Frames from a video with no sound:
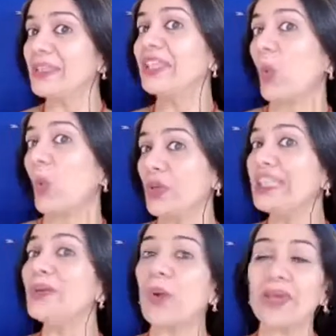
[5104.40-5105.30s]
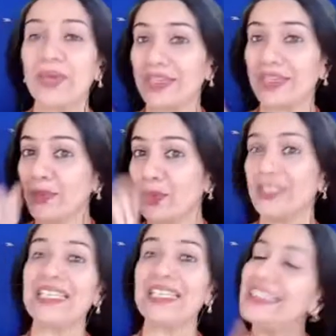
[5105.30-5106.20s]
be the only one wearing a
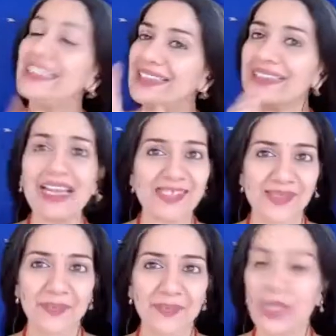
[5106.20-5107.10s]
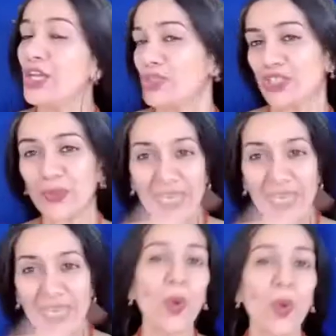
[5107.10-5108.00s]
ponytail in the class. So she
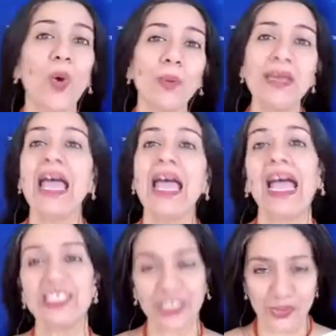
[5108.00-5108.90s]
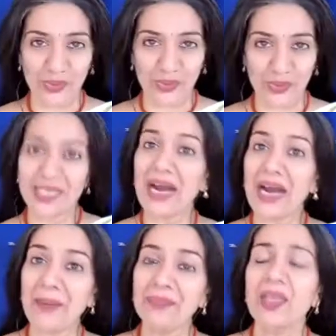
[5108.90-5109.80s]
went home and she told her
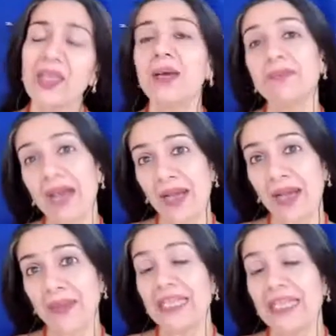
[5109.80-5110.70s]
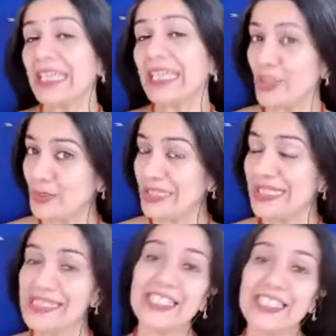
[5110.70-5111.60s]
mom, "Mom, can you
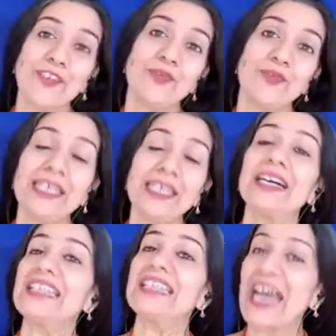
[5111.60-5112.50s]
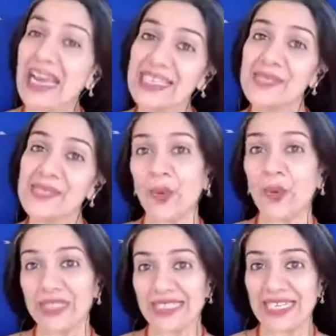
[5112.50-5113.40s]
please give me a nice
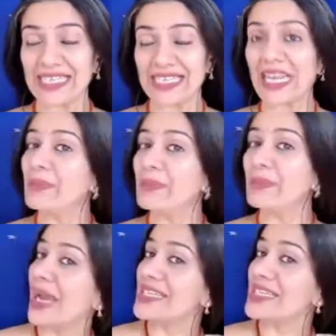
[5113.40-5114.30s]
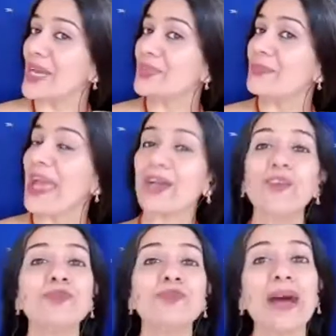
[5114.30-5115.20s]
ponytail coming right out the back
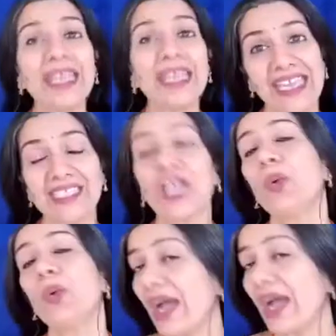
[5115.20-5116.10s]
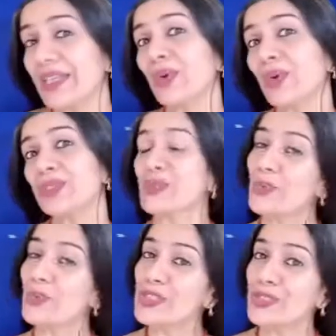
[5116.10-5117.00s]
of my head when I go to
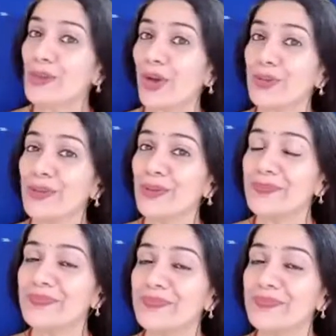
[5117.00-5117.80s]
school tomorrow?"